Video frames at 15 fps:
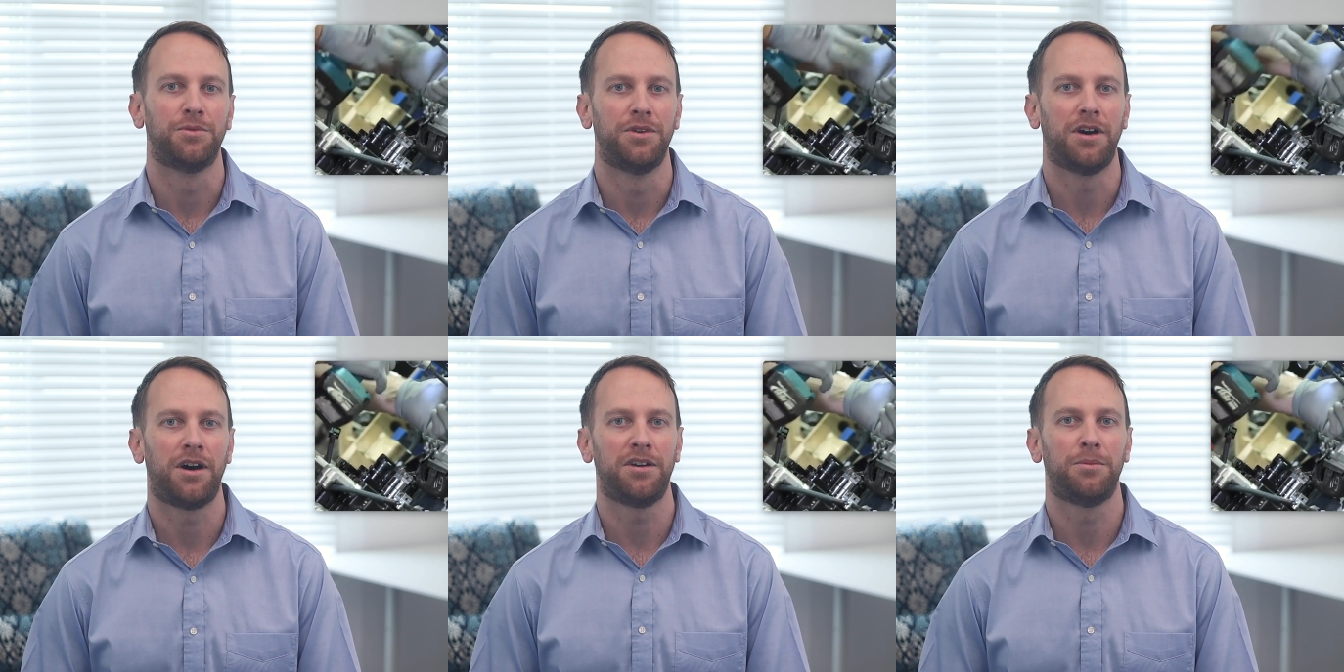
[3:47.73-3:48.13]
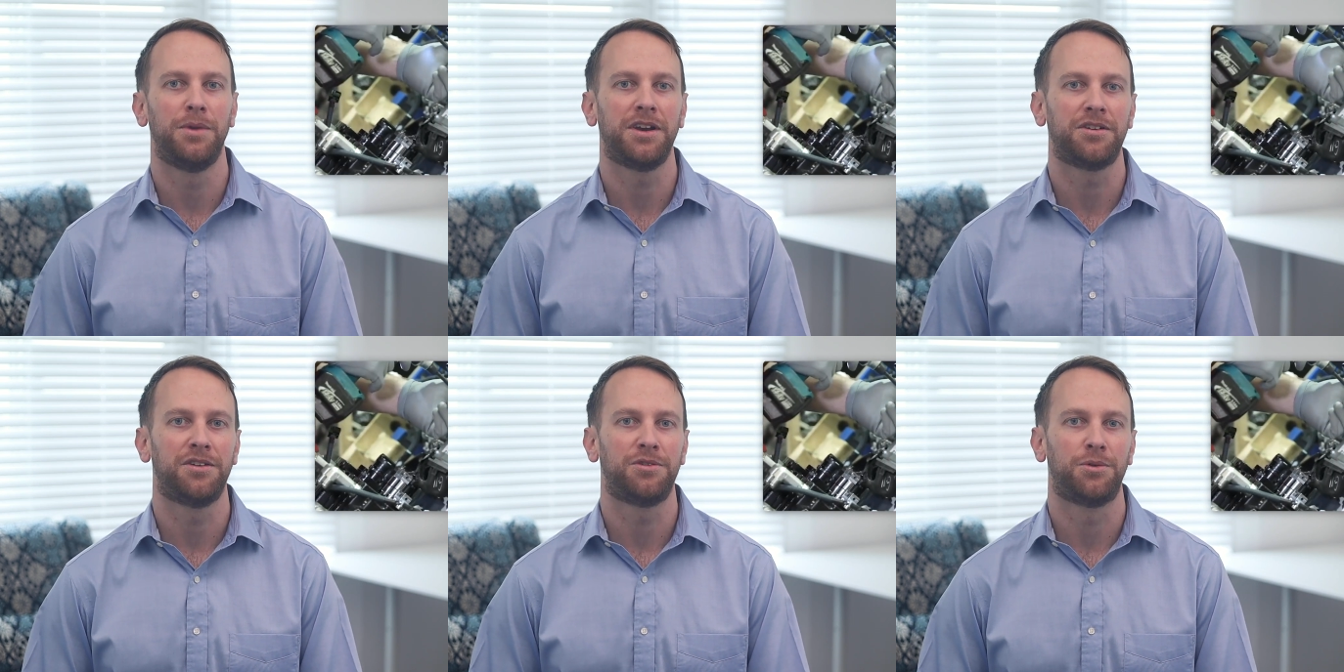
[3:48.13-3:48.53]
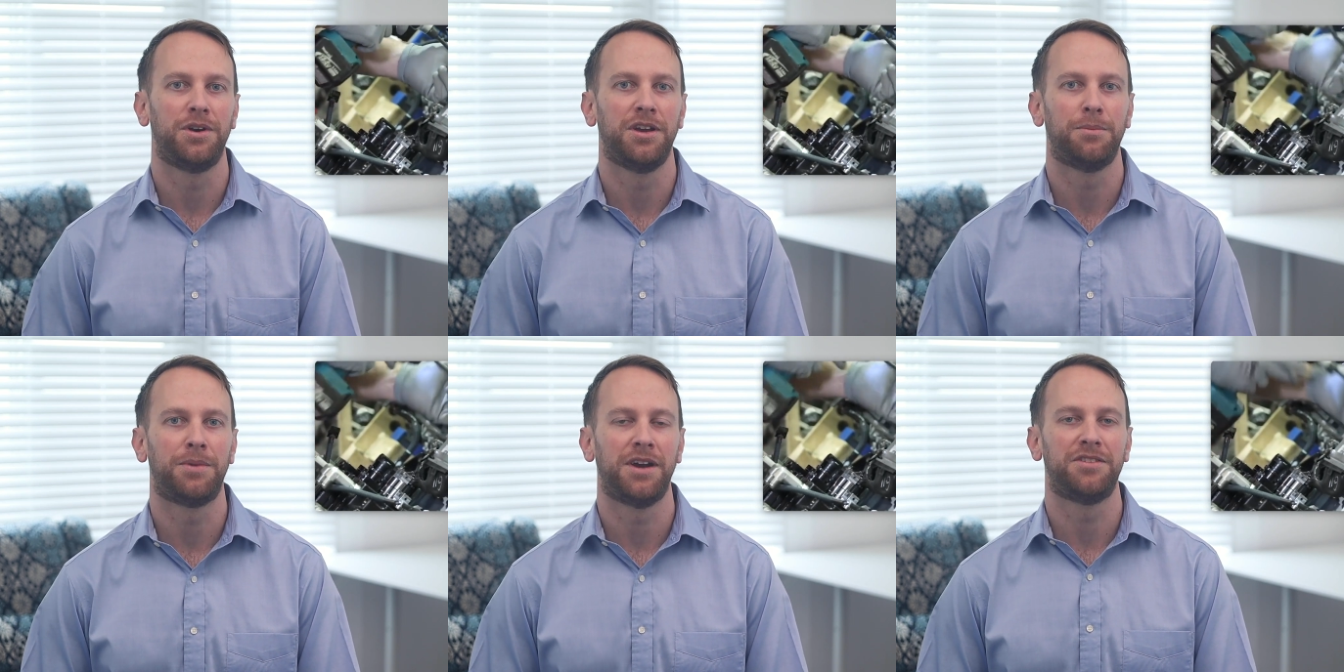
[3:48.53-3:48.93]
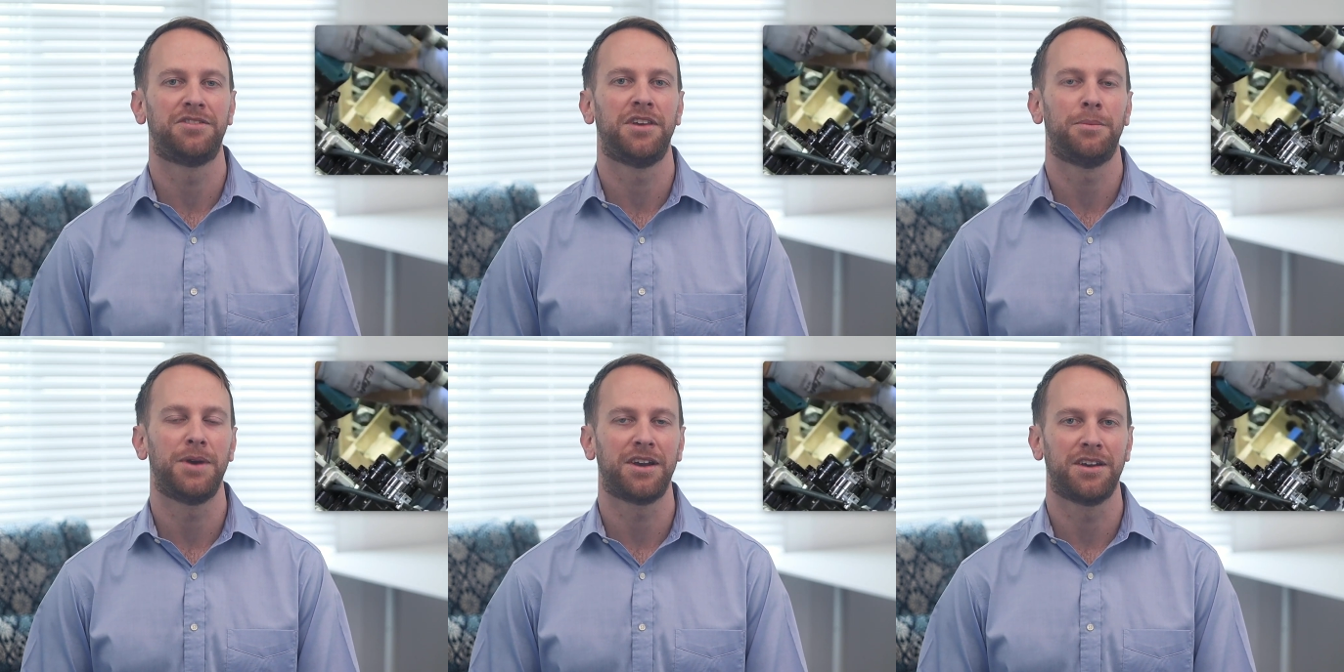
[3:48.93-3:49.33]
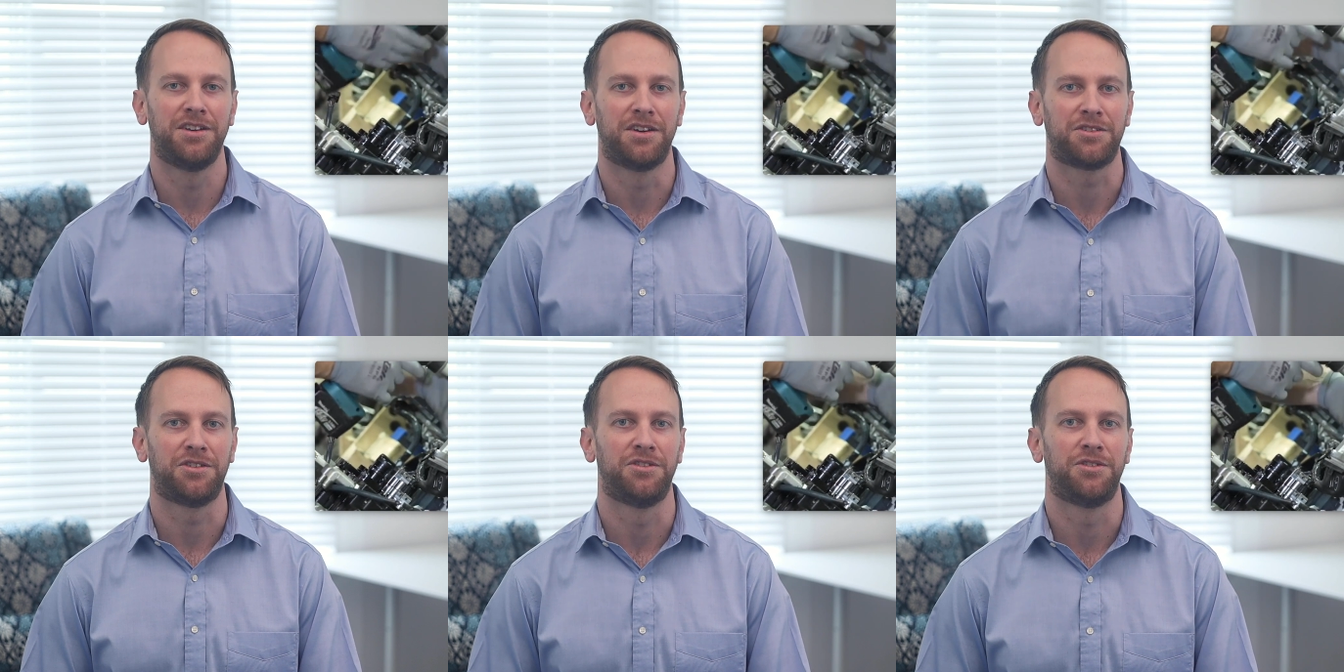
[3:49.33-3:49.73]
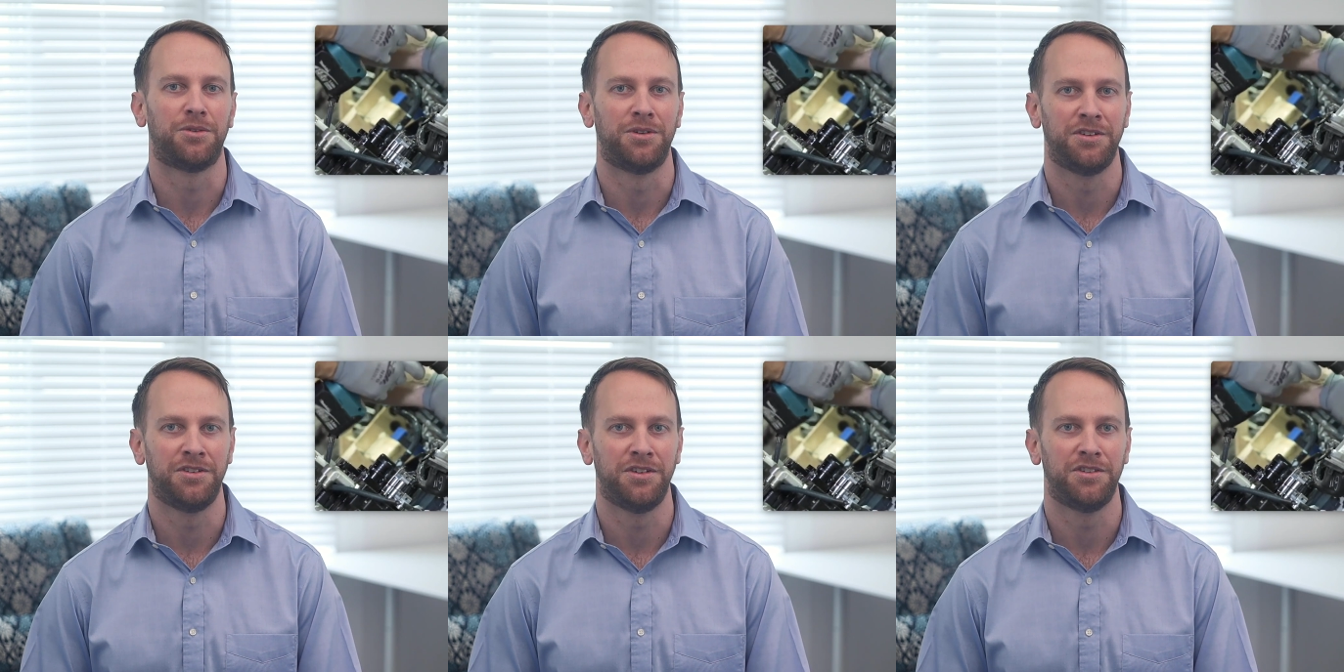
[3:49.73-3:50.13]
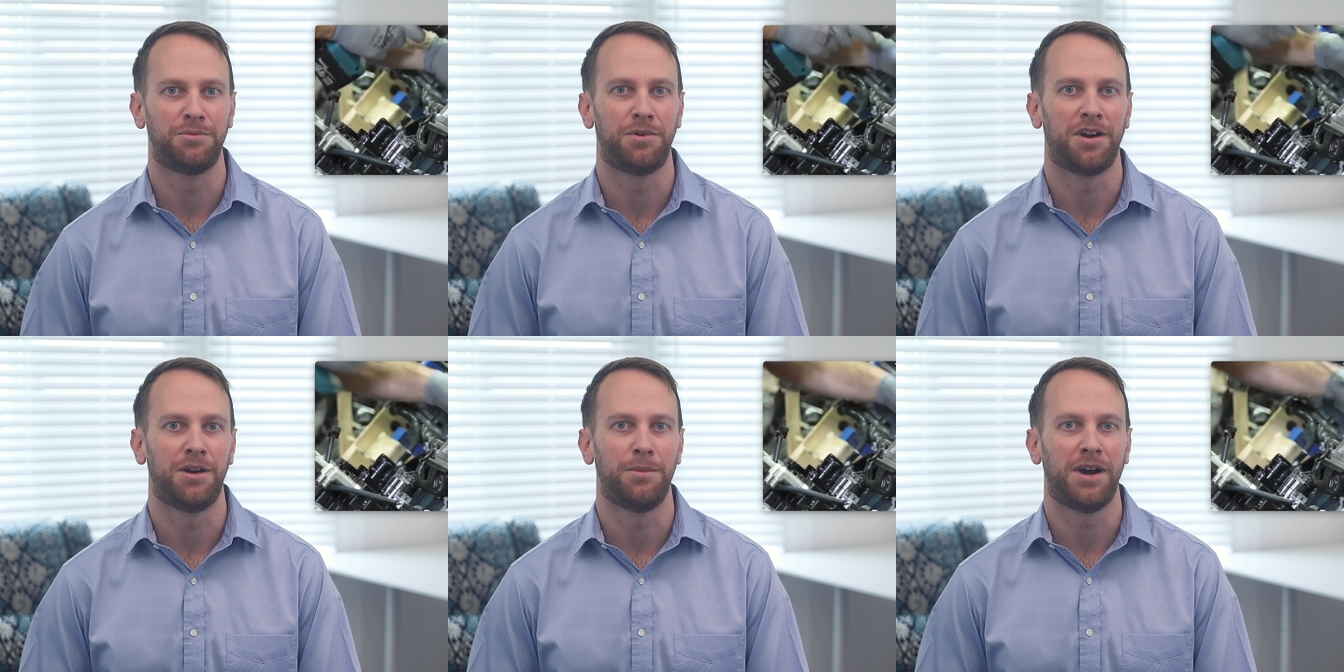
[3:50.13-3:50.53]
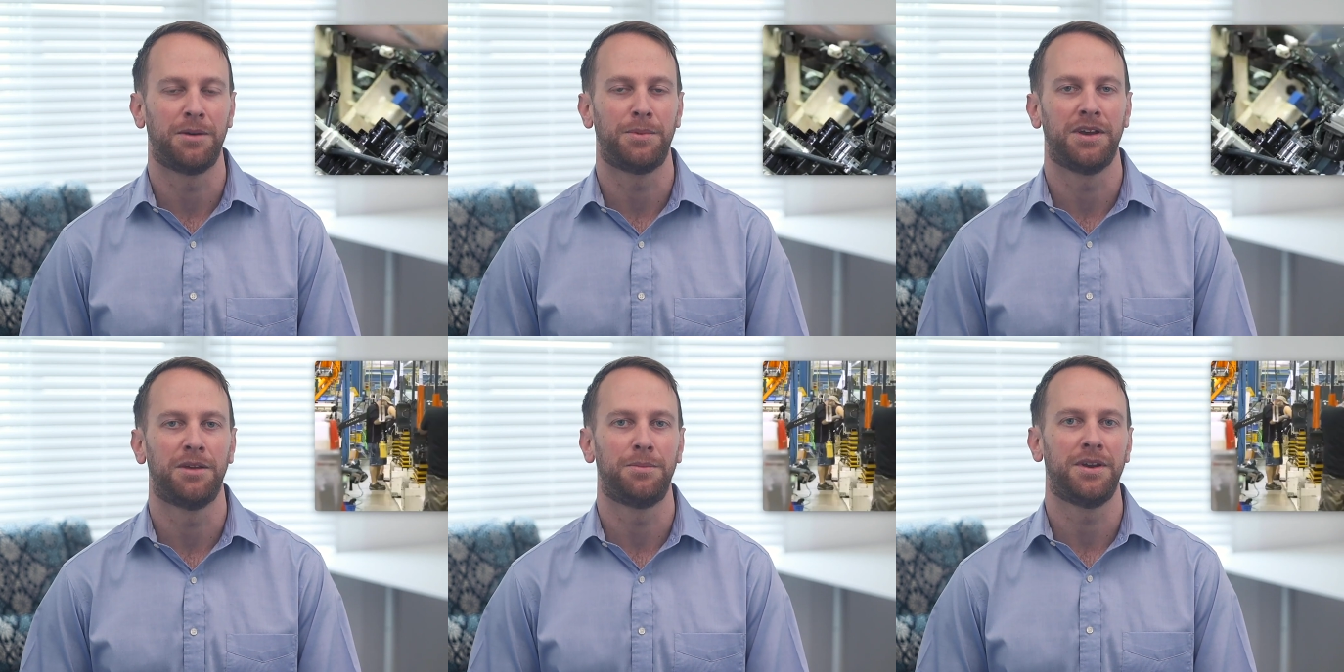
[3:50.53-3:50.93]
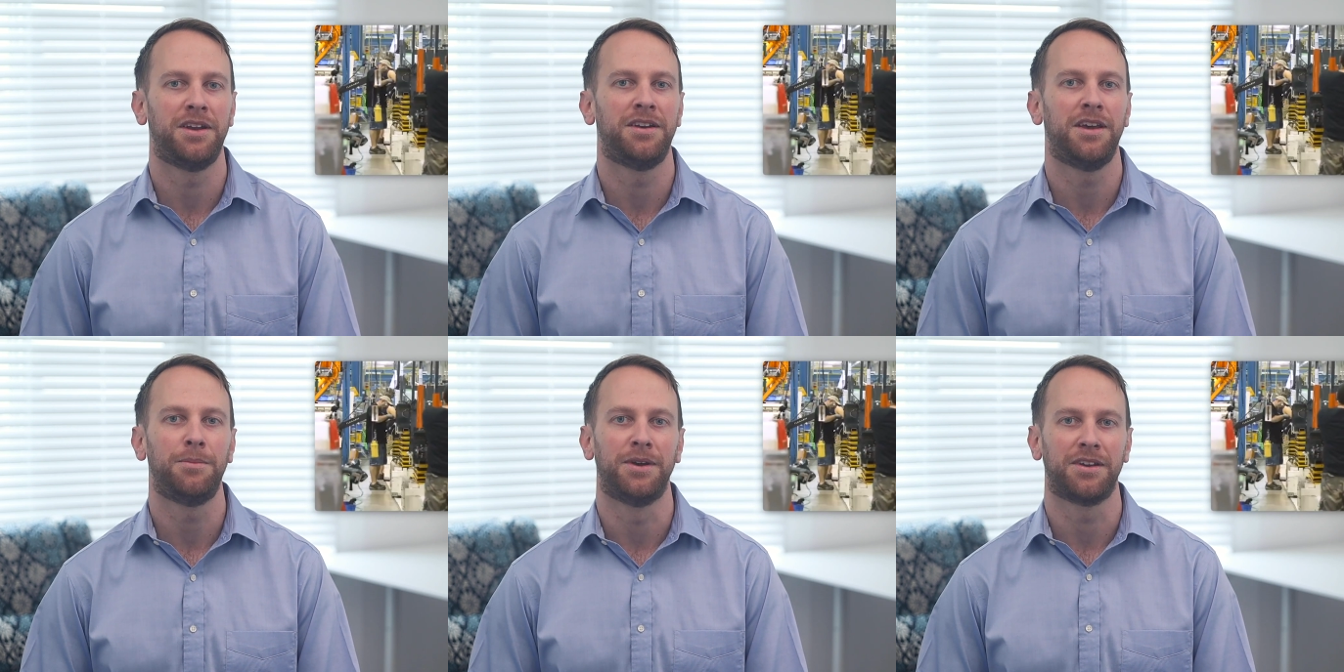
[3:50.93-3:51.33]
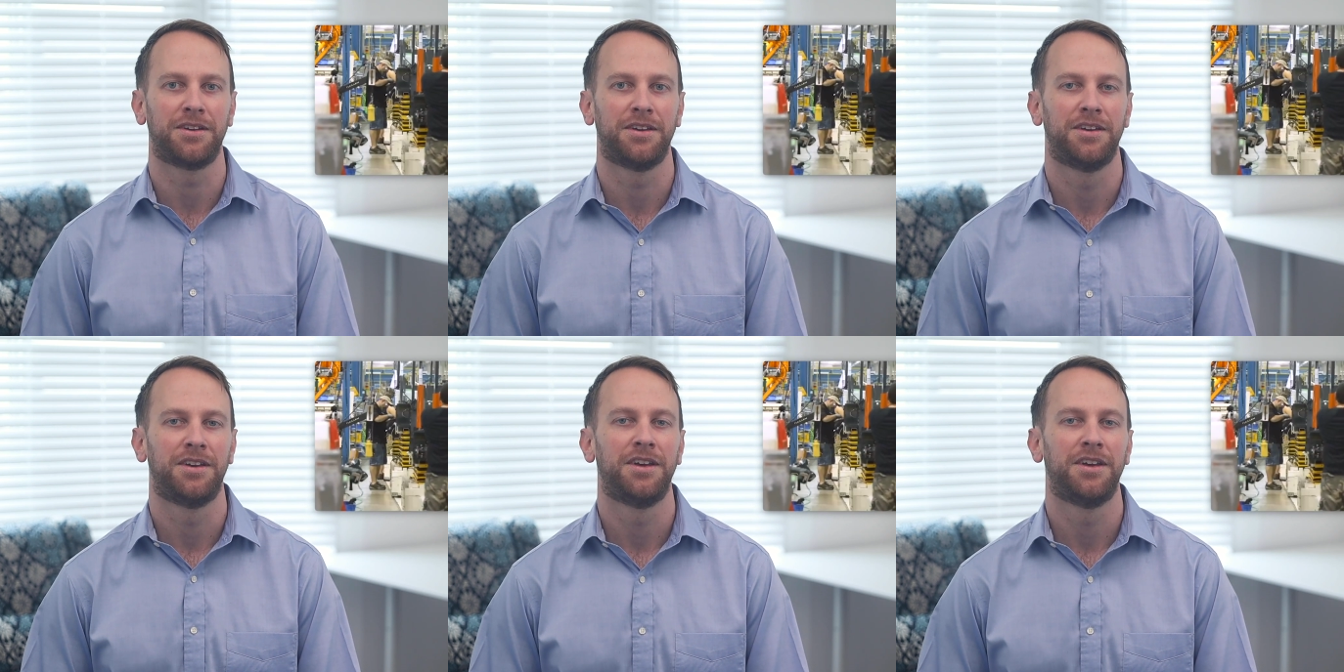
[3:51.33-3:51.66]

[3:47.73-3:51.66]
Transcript: when automakers were hit by semiconductor shortages brought about by the pandemic.